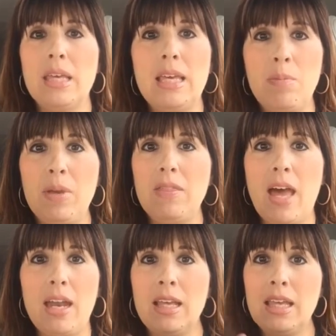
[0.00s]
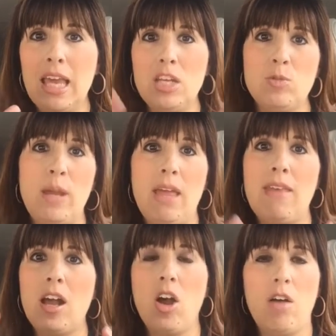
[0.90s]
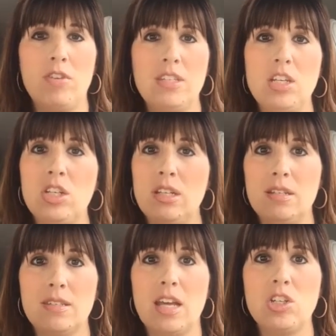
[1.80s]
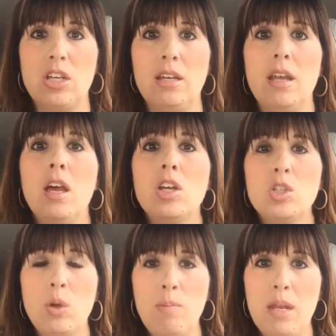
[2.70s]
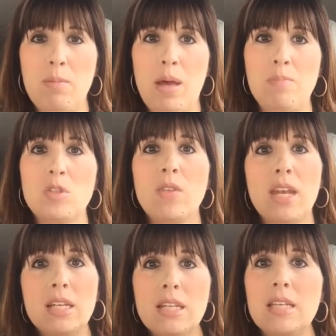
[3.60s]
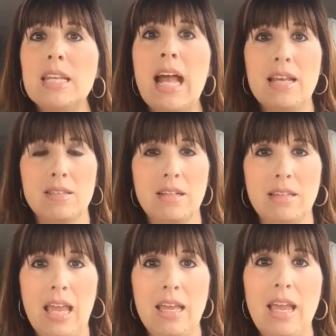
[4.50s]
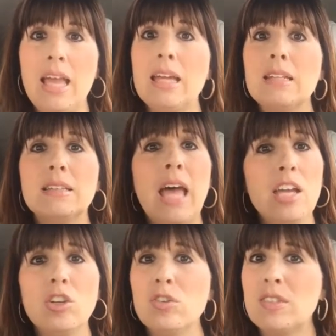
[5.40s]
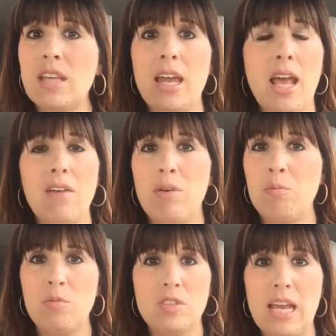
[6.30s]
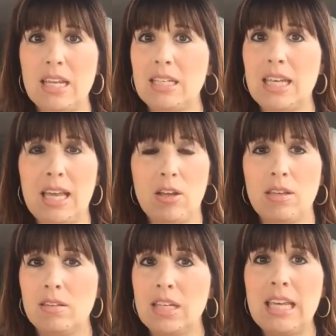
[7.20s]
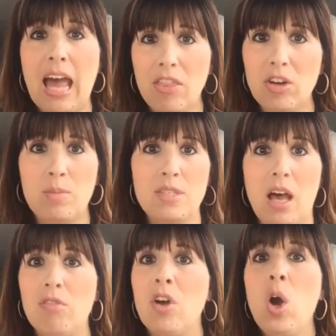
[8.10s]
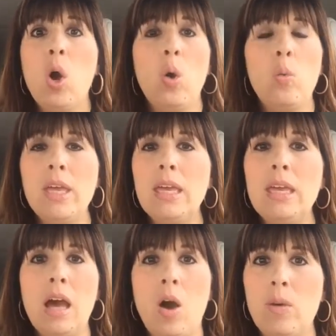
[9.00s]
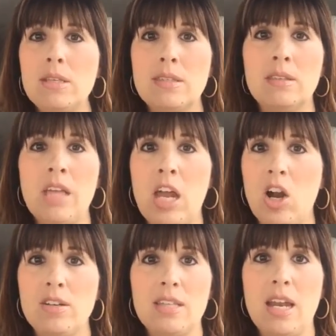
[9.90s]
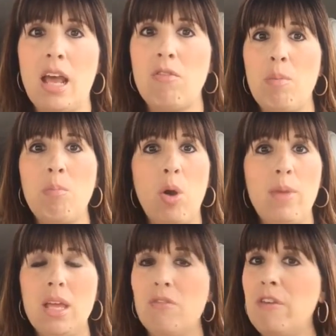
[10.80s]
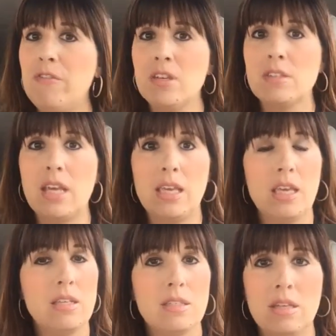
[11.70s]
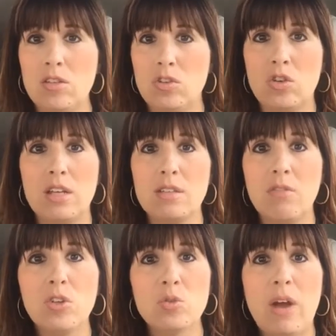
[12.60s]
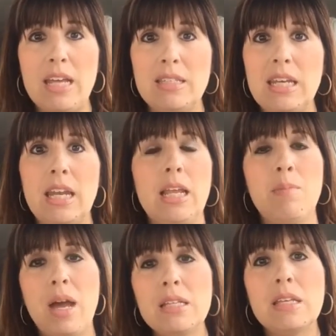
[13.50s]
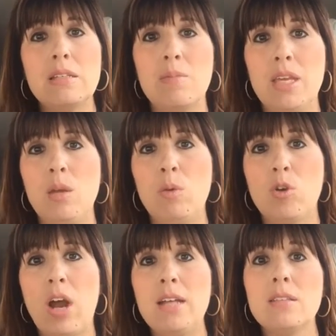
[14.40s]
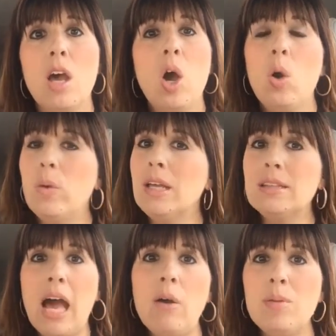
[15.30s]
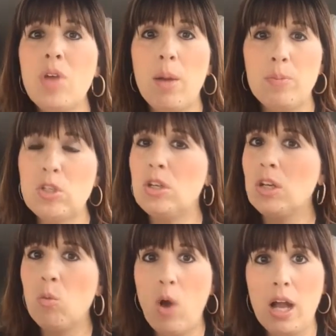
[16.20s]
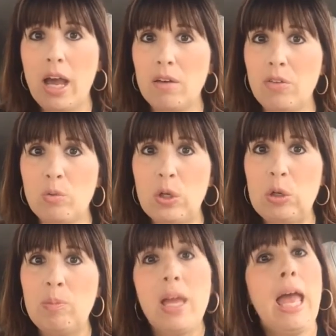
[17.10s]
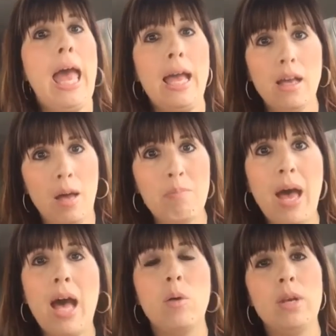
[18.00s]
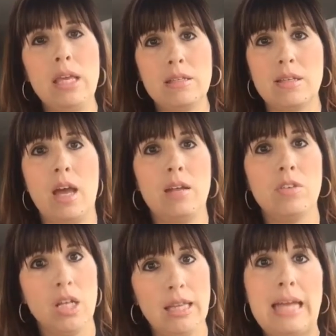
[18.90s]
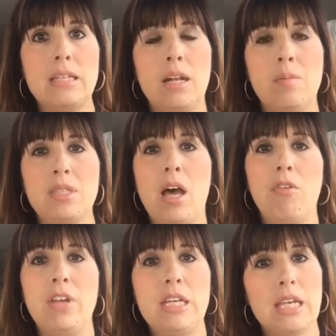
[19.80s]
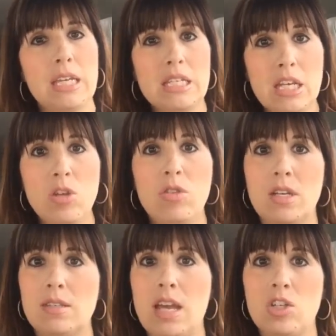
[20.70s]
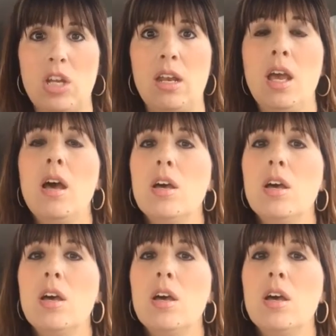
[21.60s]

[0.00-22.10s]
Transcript: keeping that engagement and that conversation and discussion to a minimum so that it doesn't escalate. And let your son have a second to to gather himself. We always let our son a moment if he feels like his stress level's rising and he might say something he regrets. We allow him the opportunity to walk out of the room and come back when he's kind of collected himself and to continue the discussion.